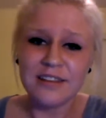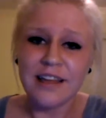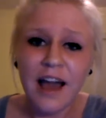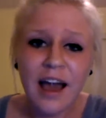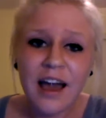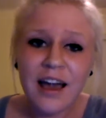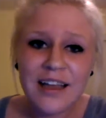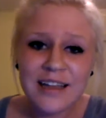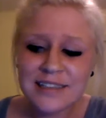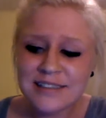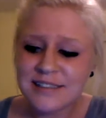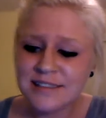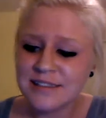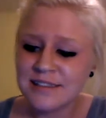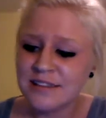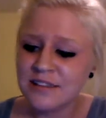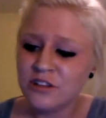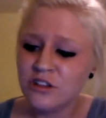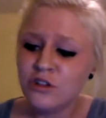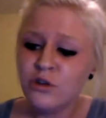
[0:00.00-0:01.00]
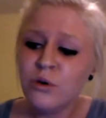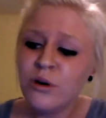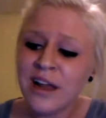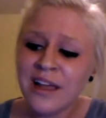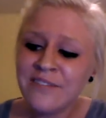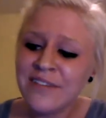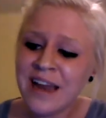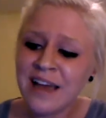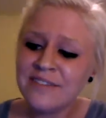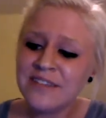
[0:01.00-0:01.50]
guys, you
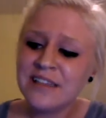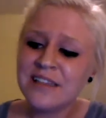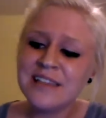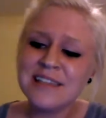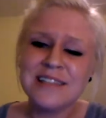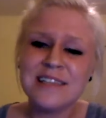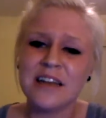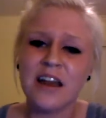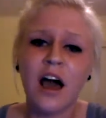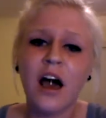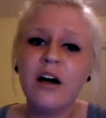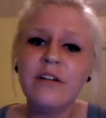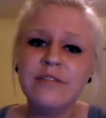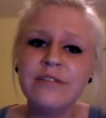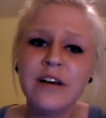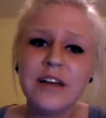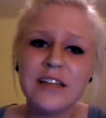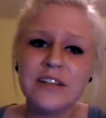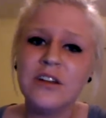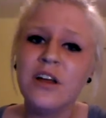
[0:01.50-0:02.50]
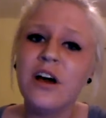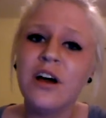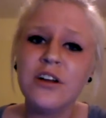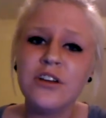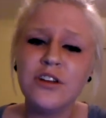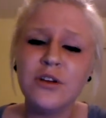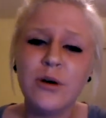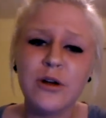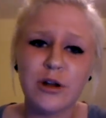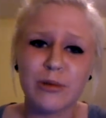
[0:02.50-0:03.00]
don't even have to listen. I'll fucking
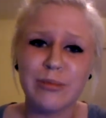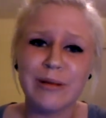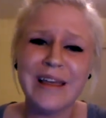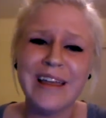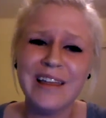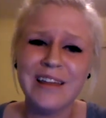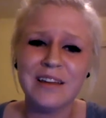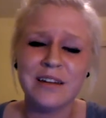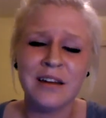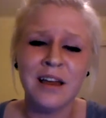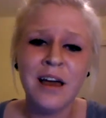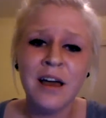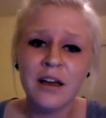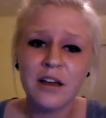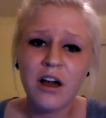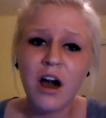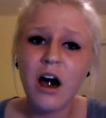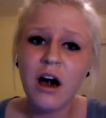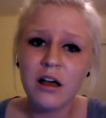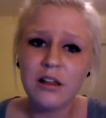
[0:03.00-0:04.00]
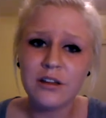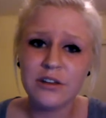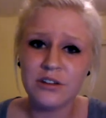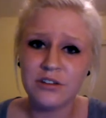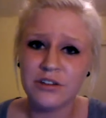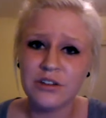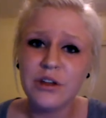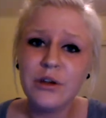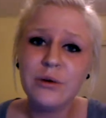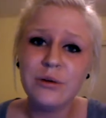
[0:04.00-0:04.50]
talk to you like you're playing Call
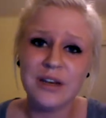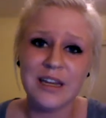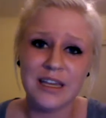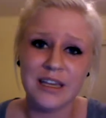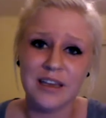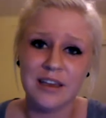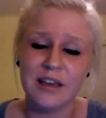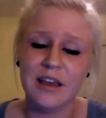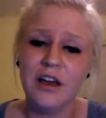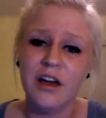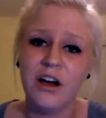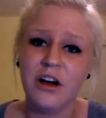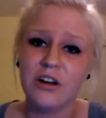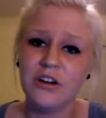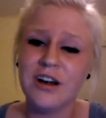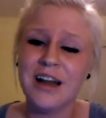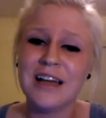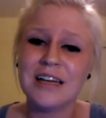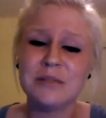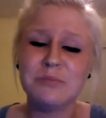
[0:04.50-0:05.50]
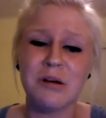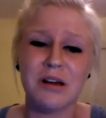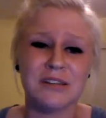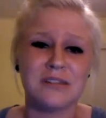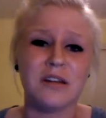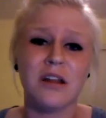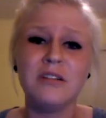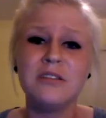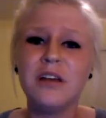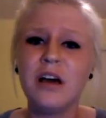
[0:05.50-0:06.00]
of Duty on your Xbox,
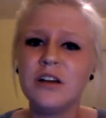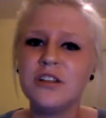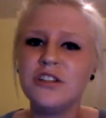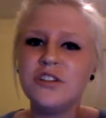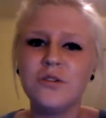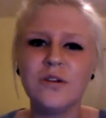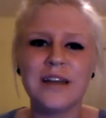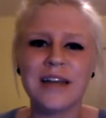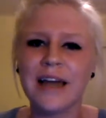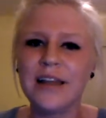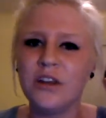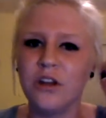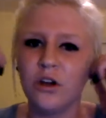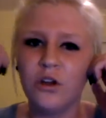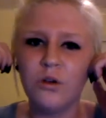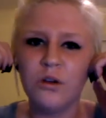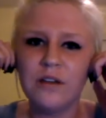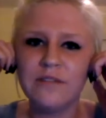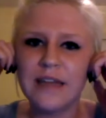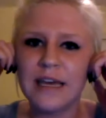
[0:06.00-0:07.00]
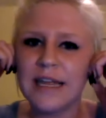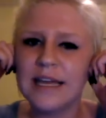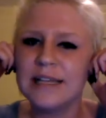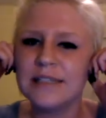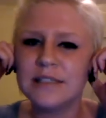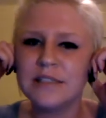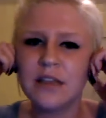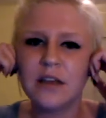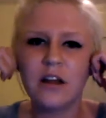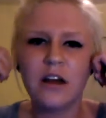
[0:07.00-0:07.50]
and I'll talk to you, and I know you have that
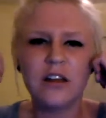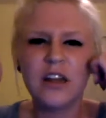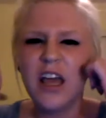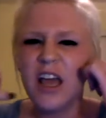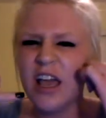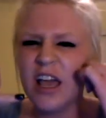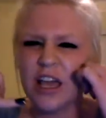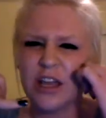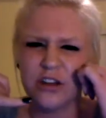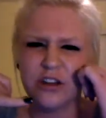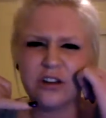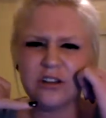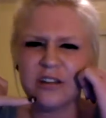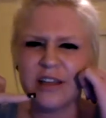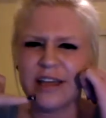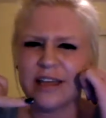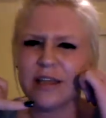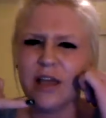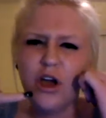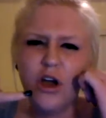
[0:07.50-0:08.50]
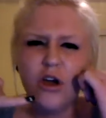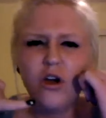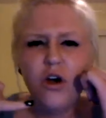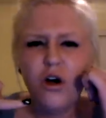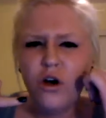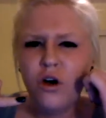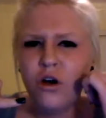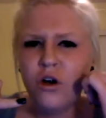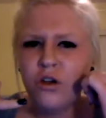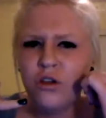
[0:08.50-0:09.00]
headset on, and you're like,
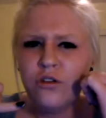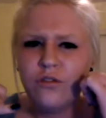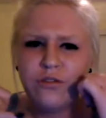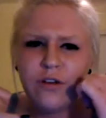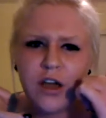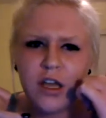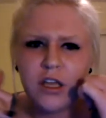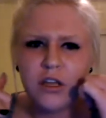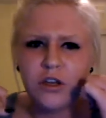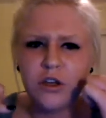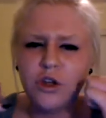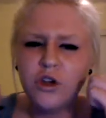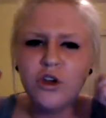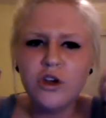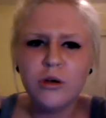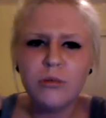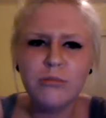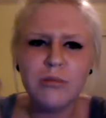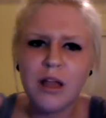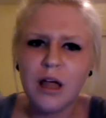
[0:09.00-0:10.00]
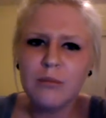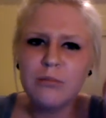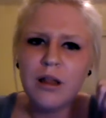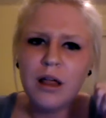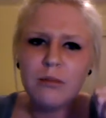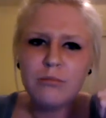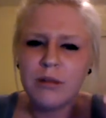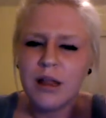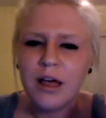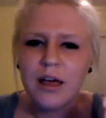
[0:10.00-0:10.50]
oh, you fucking noob, blah,
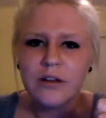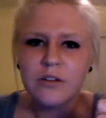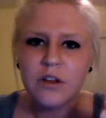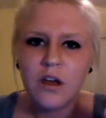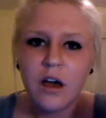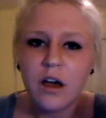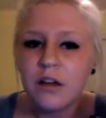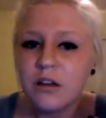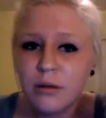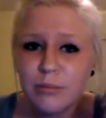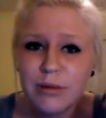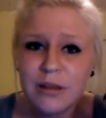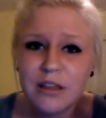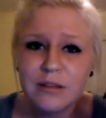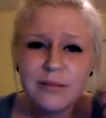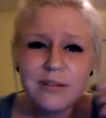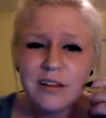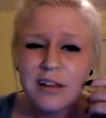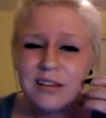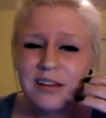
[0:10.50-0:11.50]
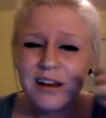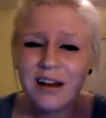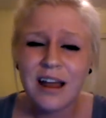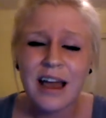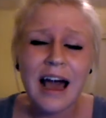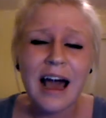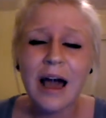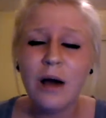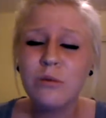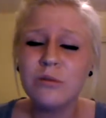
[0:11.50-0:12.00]
blah, blah, talking to people on there.
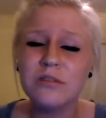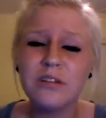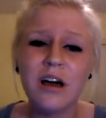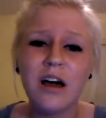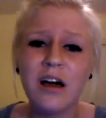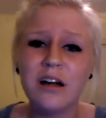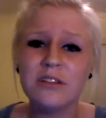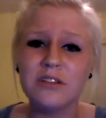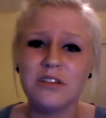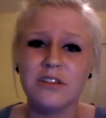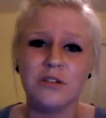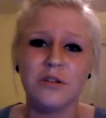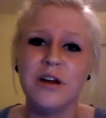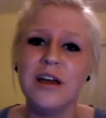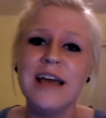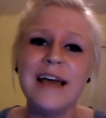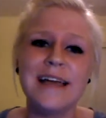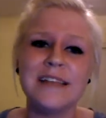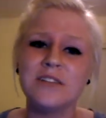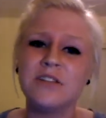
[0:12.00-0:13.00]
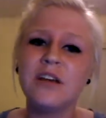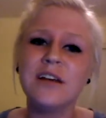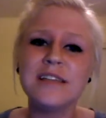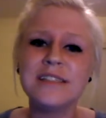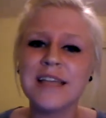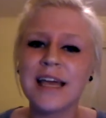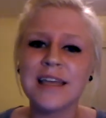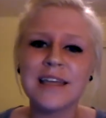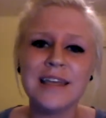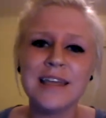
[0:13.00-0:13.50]
I will talk to you. As long
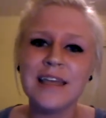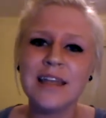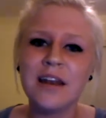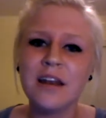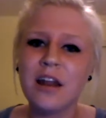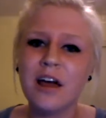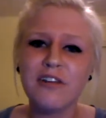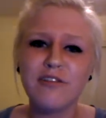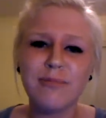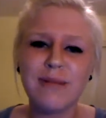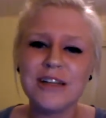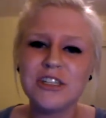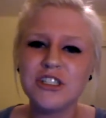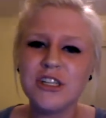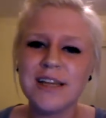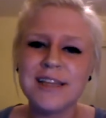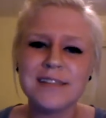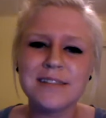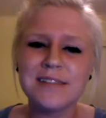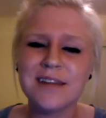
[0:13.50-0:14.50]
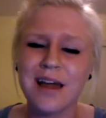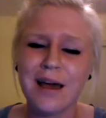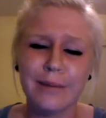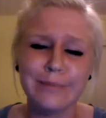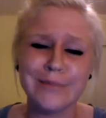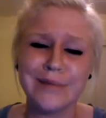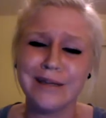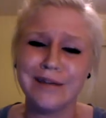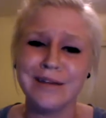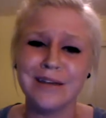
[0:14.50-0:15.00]
as I can get it off my chest,
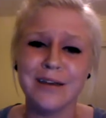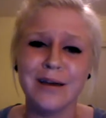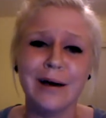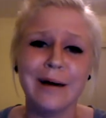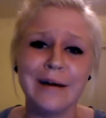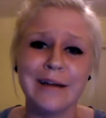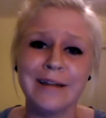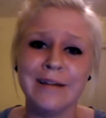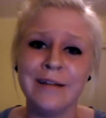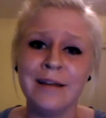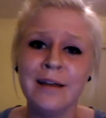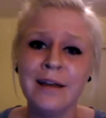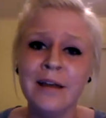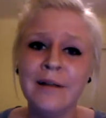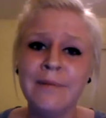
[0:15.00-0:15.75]
I'm good.